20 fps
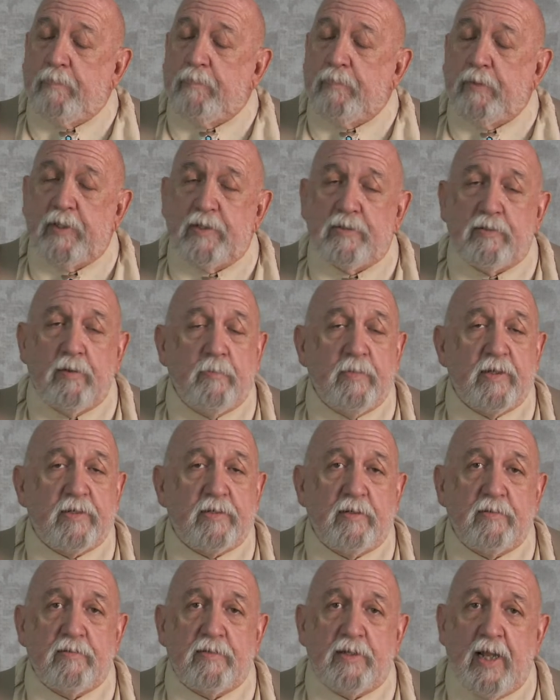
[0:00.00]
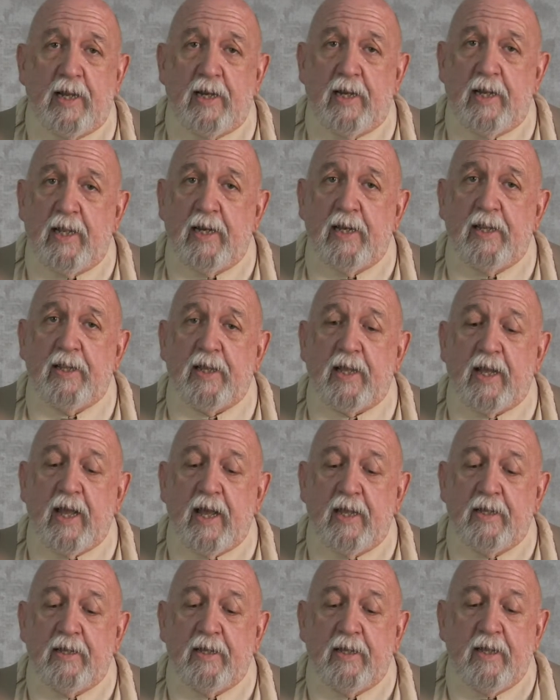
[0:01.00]
Please don't misunderstand anything
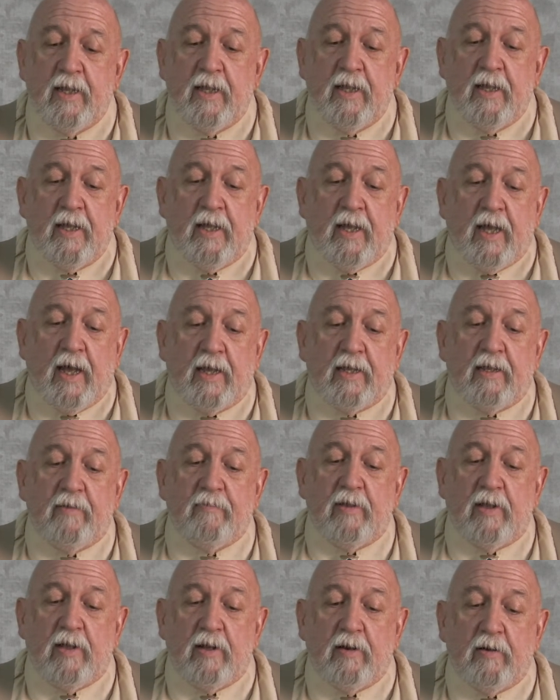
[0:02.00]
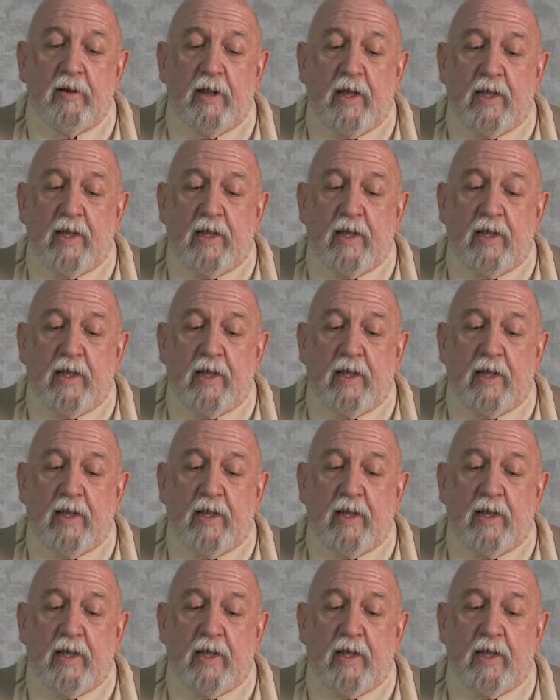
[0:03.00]
I give you here